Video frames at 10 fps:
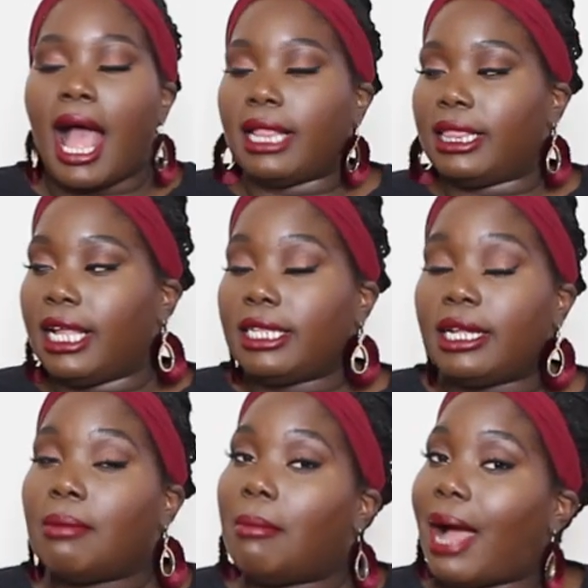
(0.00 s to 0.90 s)
I think
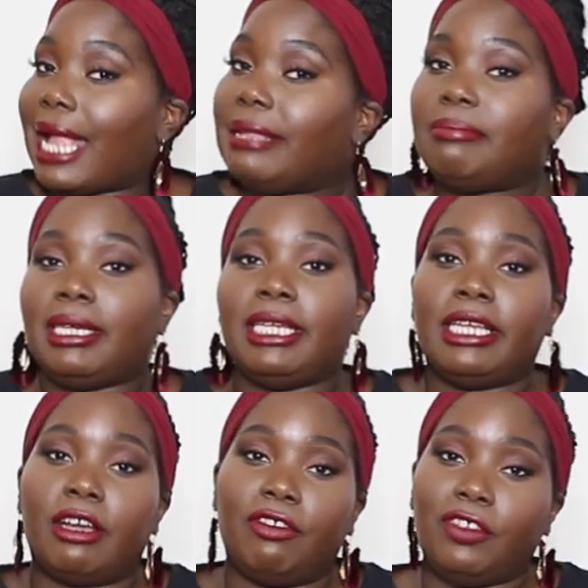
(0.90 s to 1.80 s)
there might
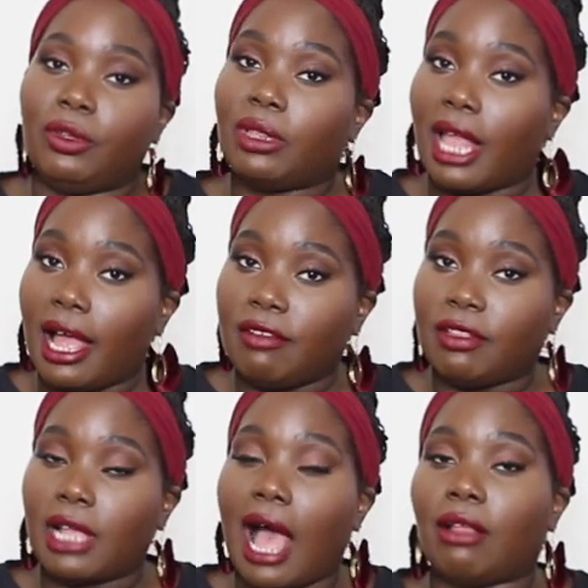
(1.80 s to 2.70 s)
be a few
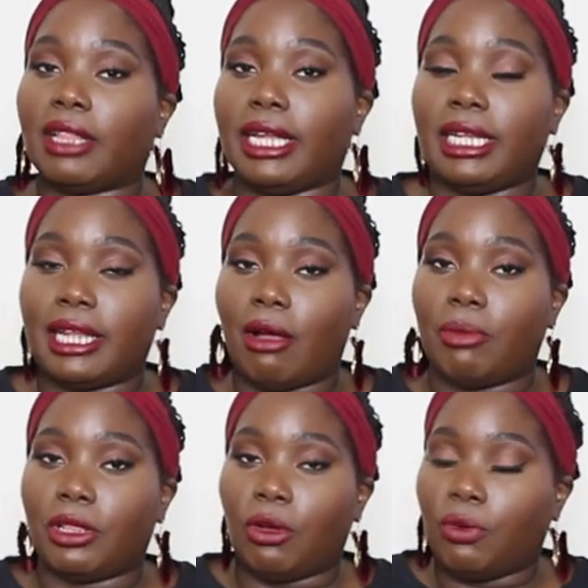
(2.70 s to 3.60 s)
left. I'll link it
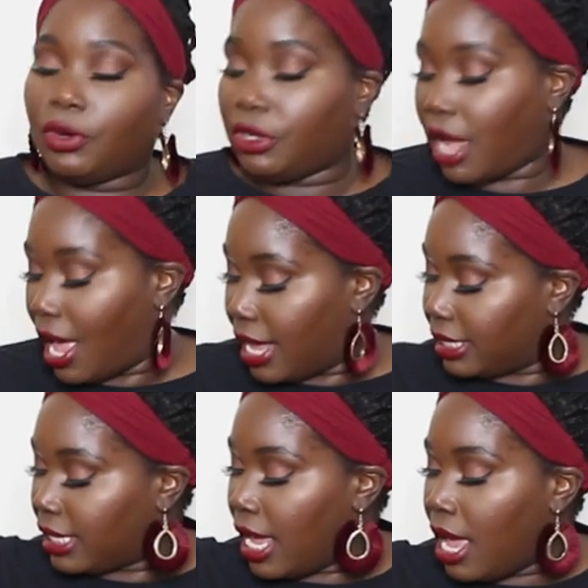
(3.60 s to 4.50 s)
down below for you
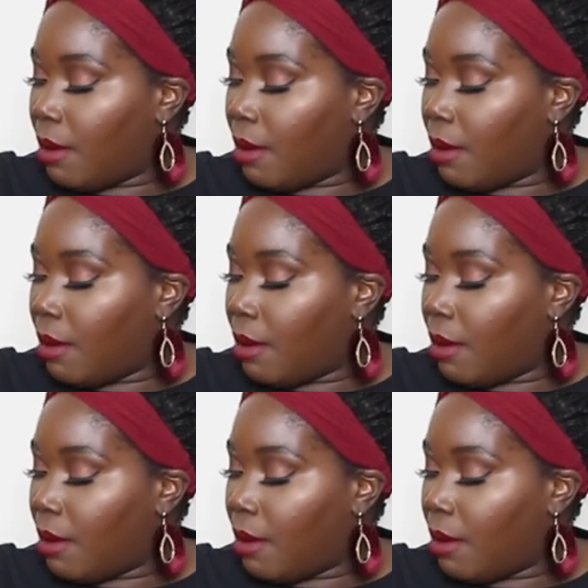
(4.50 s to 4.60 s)
guys.